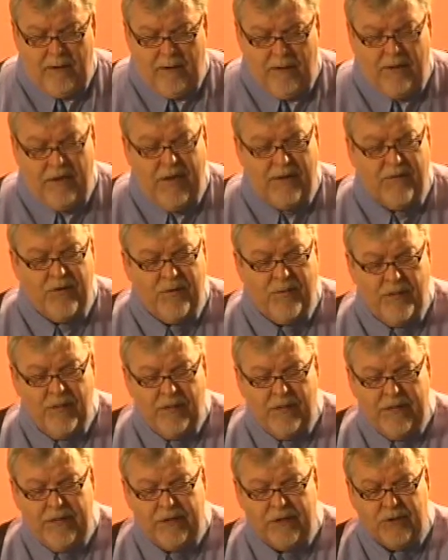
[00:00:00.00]
You have the
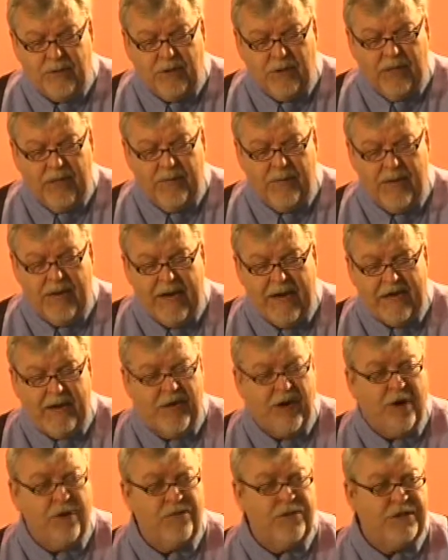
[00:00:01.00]
ability to eliminate
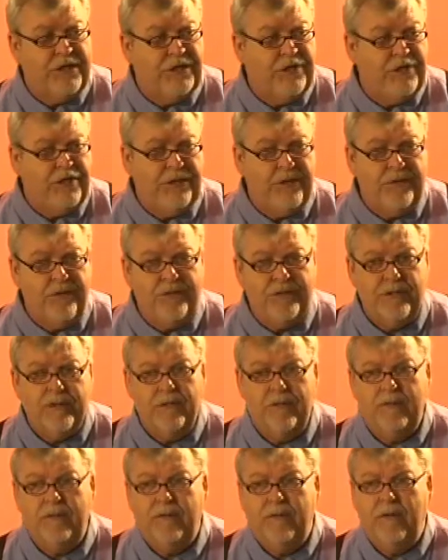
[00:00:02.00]
ghost issues.
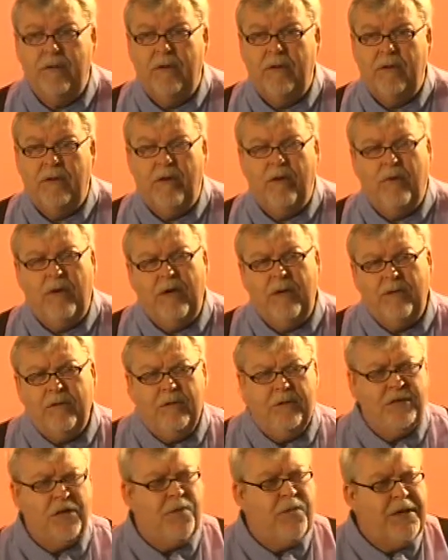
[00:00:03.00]
Well,
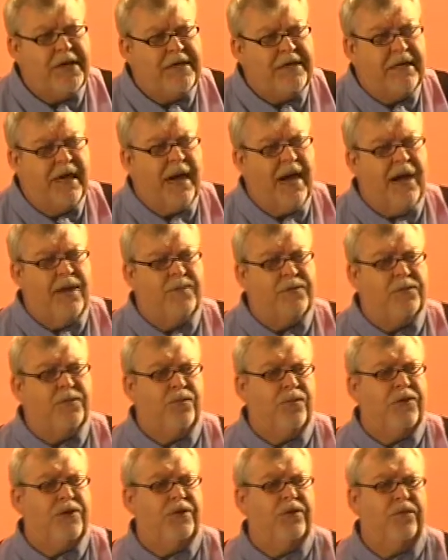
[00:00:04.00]
so many times
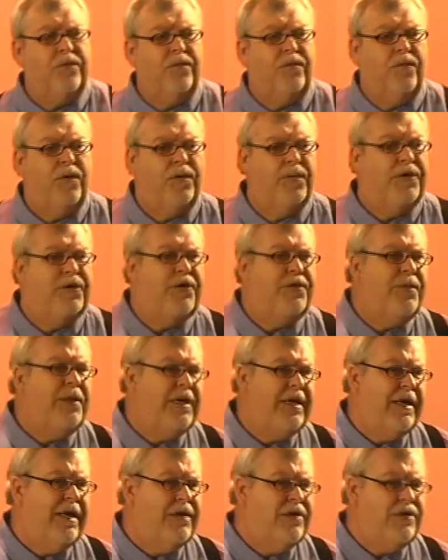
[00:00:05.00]
when we do
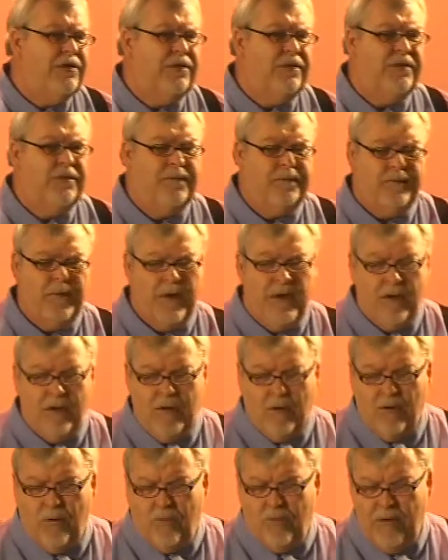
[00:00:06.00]
mediations,
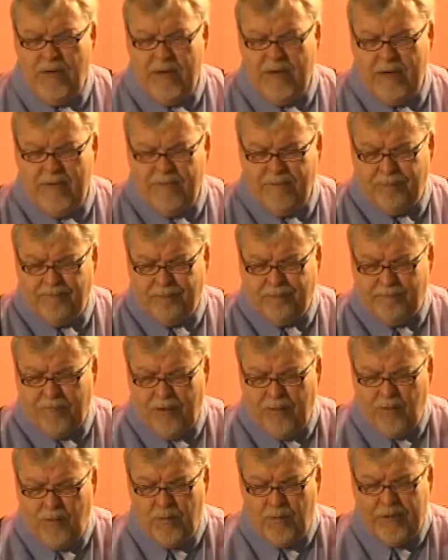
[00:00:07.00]
when
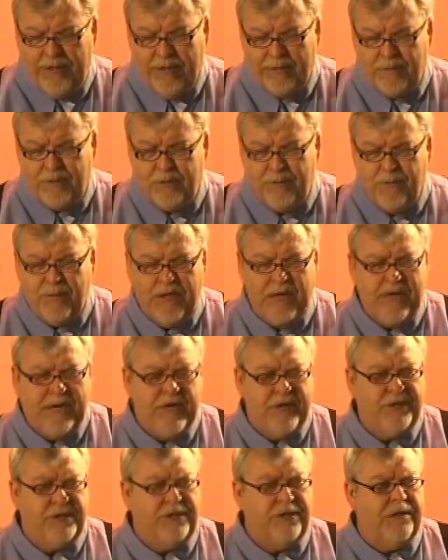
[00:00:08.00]
we come to a
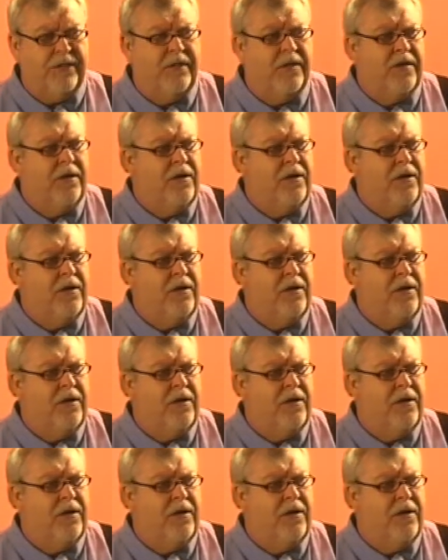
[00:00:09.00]
mediation,